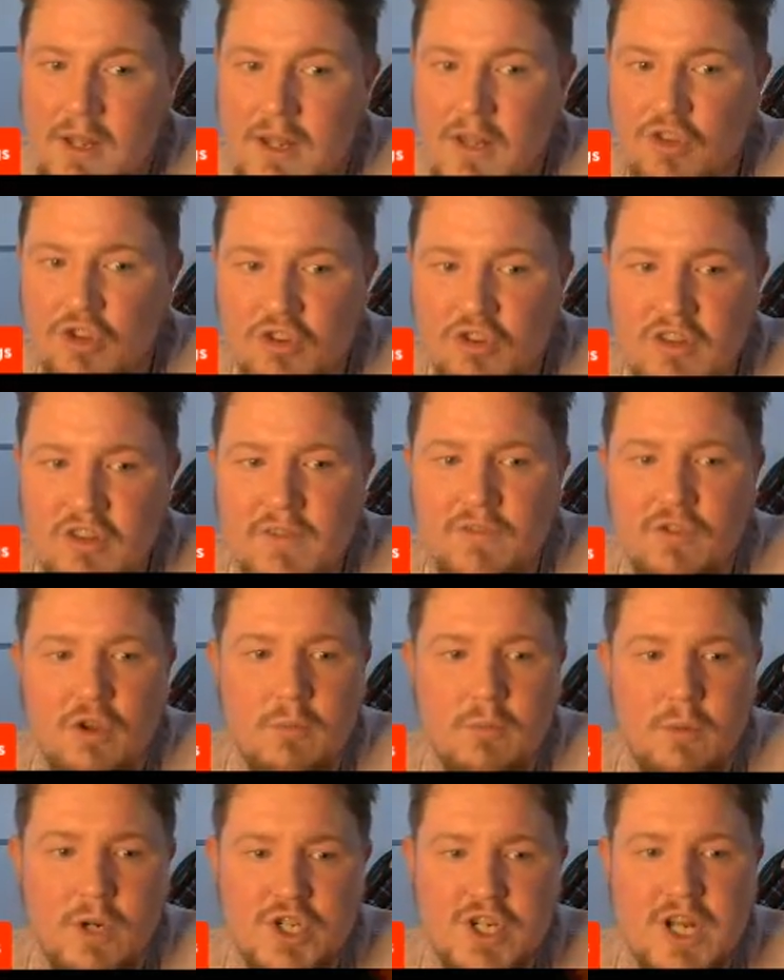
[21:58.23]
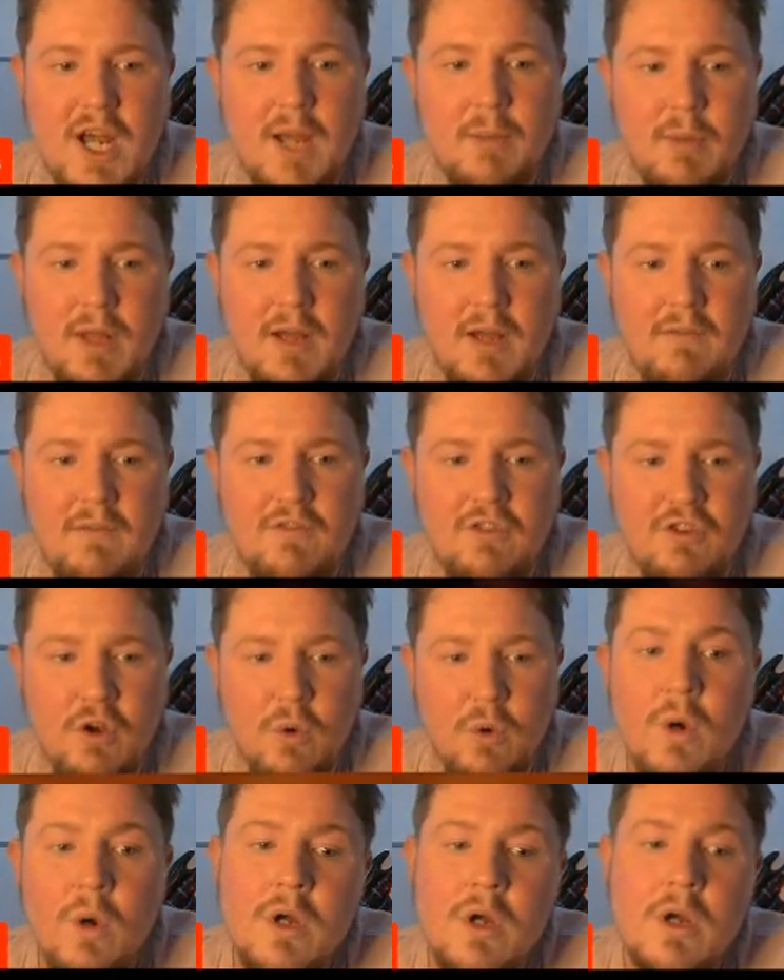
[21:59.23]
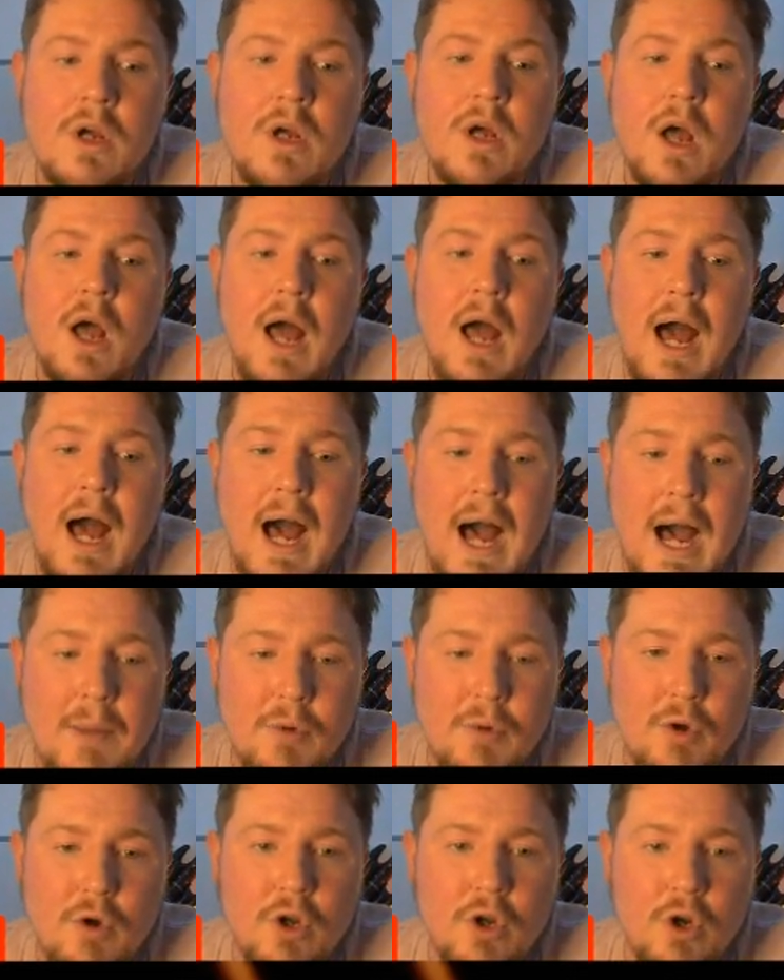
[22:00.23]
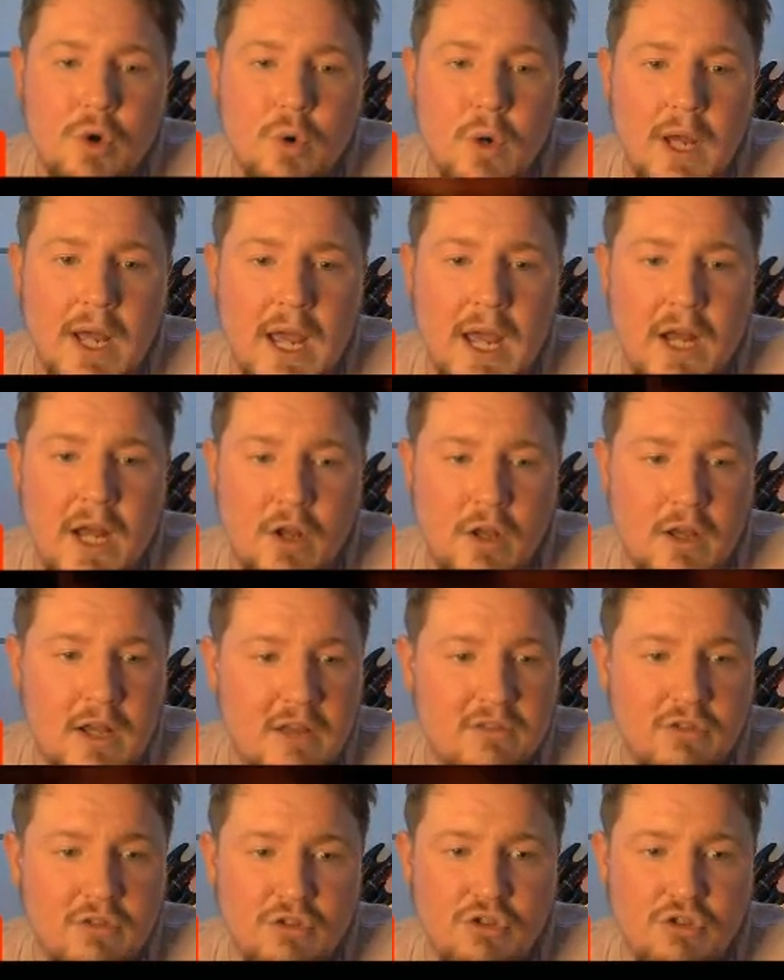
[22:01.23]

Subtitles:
doesn't have too much time left. So I'm going to go ahead, unless there's